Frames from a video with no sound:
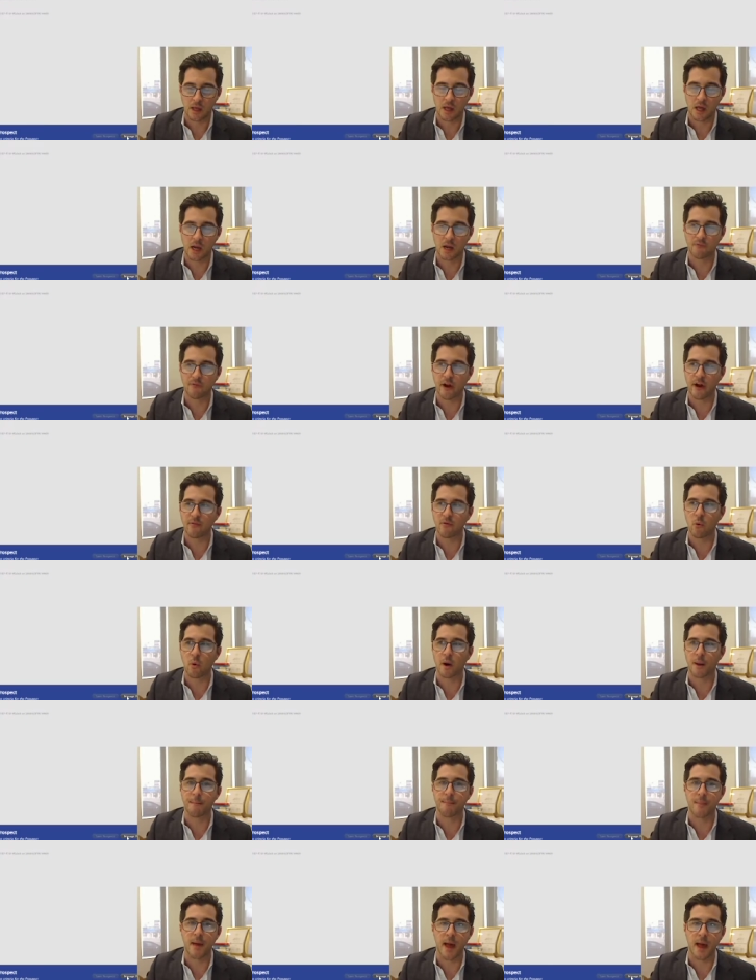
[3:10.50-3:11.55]
and if I ever
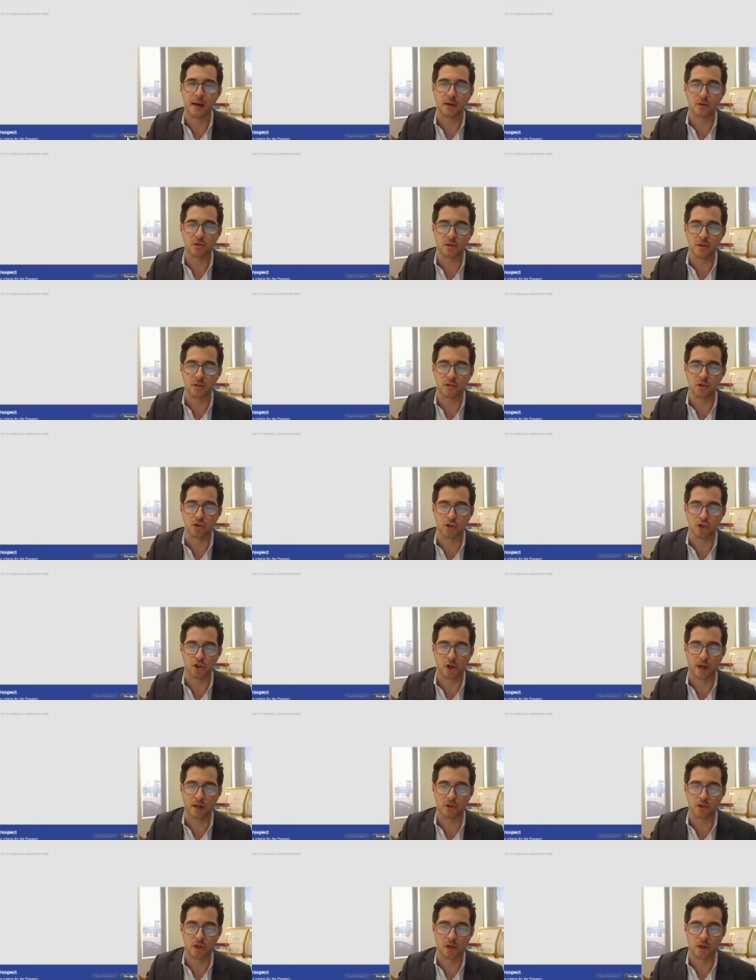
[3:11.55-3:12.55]
want to manage this or change